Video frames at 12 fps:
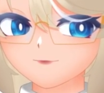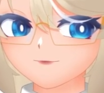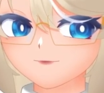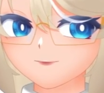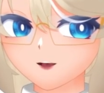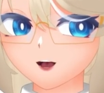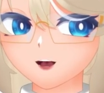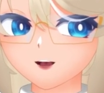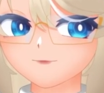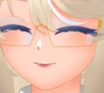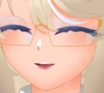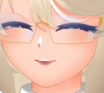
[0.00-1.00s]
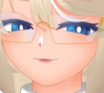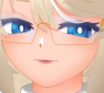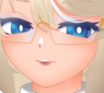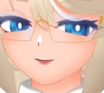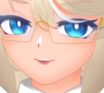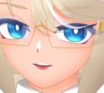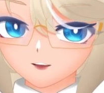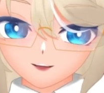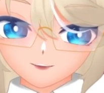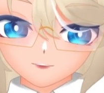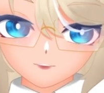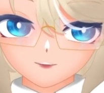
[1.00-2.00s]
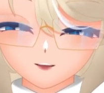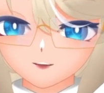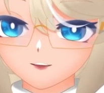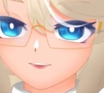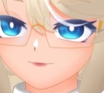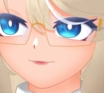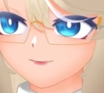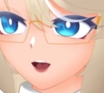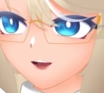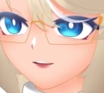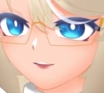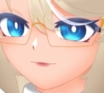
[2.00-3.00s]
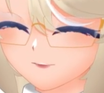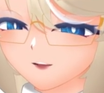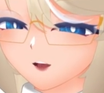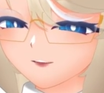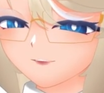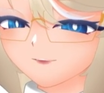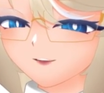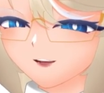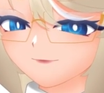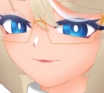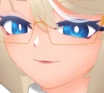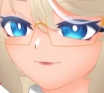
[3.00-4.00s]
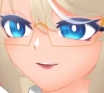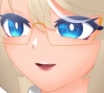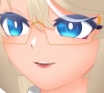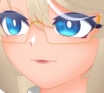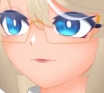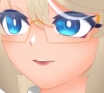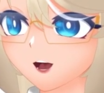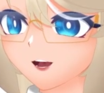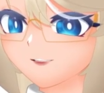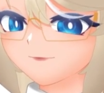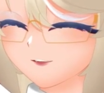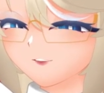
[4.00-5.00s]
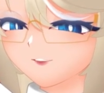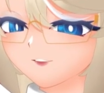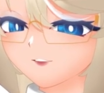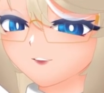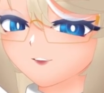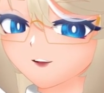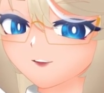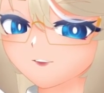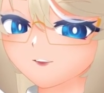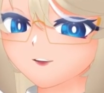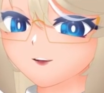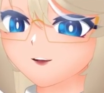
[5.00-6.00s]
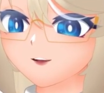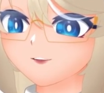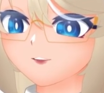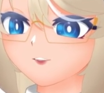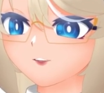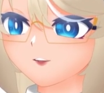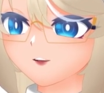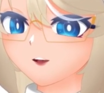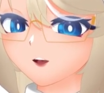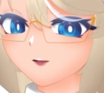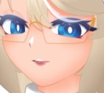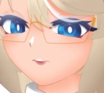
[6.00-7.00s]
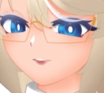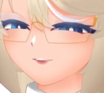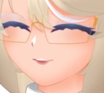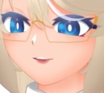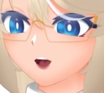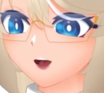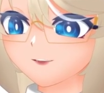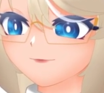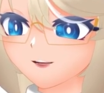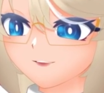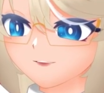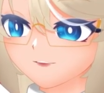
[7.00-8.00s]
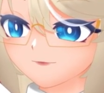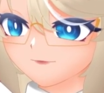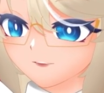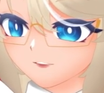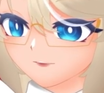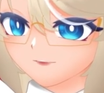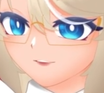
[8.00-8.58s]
But it brings up the question of, does the file belong to them? And my personal stance on it is no, not by default.